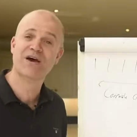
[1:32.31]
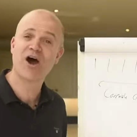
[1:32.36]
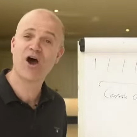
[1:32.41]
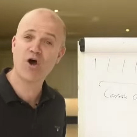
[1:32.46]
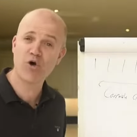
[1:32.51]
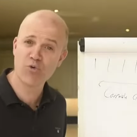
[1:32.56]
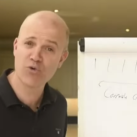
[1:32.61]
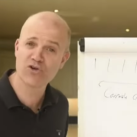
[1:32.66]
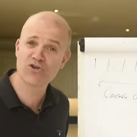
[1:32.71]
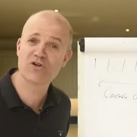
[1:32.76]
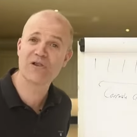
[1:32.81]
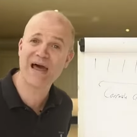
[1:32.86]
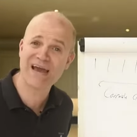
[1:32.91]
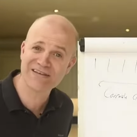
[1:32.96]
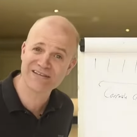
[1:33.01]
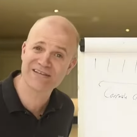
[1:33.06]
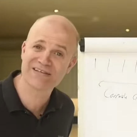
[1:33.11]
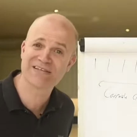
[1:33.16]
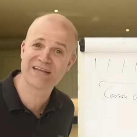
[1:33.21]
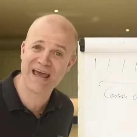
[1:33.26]
Oh, would you
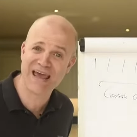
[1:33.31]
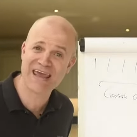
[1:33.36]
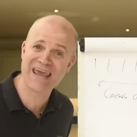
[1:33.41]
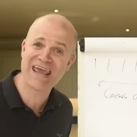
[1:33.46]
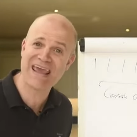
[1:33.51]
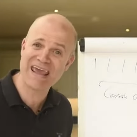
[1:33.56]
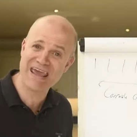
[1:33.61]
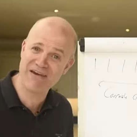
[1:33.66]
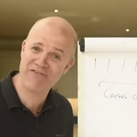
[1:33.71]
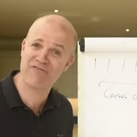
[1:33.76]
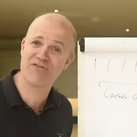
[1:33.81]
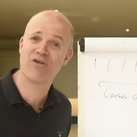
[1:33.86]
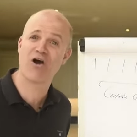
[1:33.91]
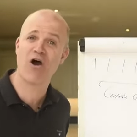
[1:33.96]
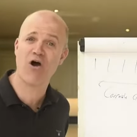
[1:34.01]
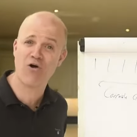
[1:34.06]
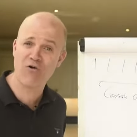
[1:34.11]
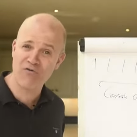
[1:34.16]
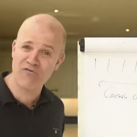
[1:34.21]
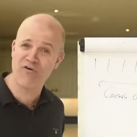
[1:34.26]
like to stay here for the
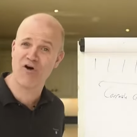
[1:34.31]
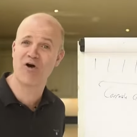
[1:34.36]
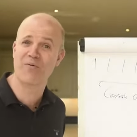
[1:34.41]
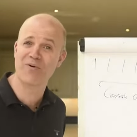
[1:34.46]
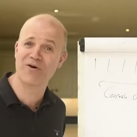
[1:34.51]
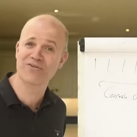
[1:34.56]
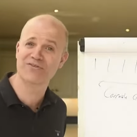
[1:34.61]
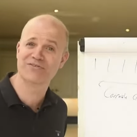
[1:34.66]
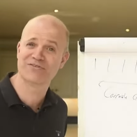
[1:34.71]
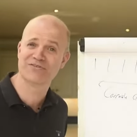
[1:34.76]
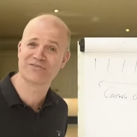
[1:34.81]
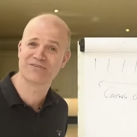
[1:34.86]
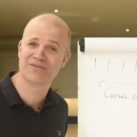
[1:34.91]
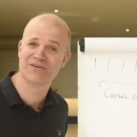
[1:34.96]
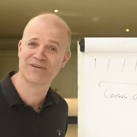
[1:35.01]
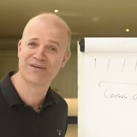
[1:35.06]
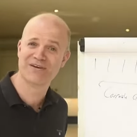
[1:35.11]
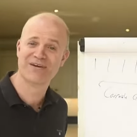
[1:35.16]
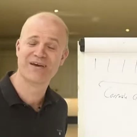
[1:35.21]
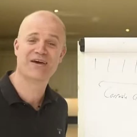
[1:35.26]
whole 4 months?
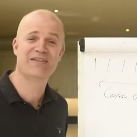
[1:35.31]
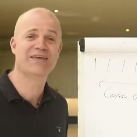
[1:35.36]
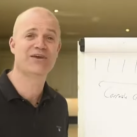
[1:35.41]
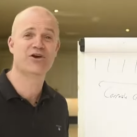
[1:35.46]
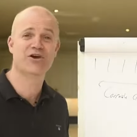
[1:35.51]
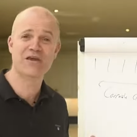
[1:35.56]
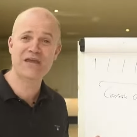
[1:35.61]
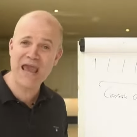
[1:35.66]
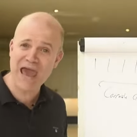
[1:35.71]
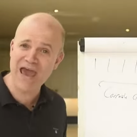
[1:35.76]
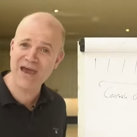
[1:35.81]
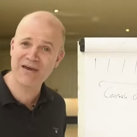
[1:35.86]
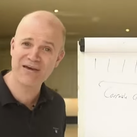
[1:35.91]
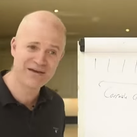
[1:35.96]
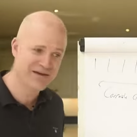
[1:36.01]
And they go, yeah.